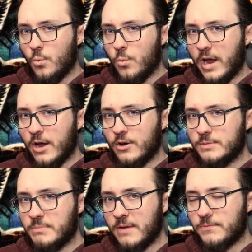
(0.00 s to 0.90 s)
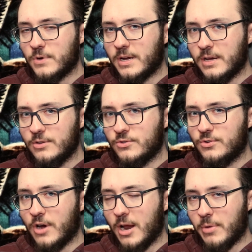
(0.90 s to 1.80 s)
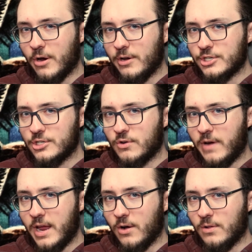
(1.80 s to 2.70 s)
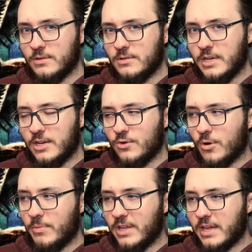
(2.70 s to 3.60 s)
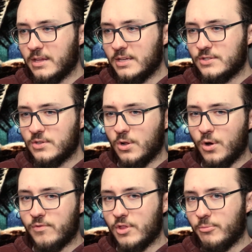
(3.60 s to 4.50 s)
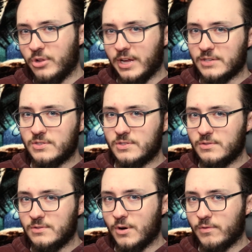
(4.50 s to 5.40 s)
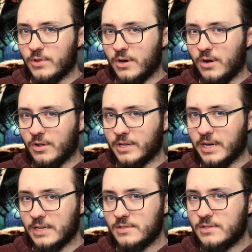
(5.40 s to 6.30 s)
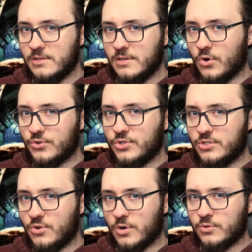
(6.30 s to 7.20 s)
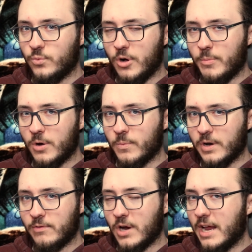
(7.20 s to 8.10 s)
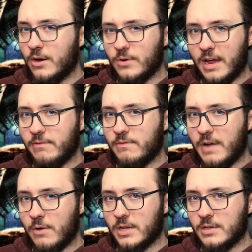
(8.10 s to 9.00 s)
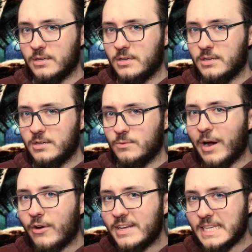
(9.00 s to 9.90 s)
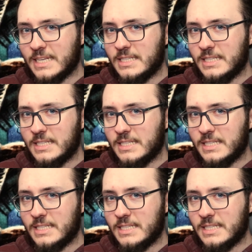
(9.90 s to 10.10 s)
Where's my frickin' Cranberry Ginger-Ale? It normally is all over the place over the holidays. Grocery stores, Walmart, whatever. I haven't found it. Where is it?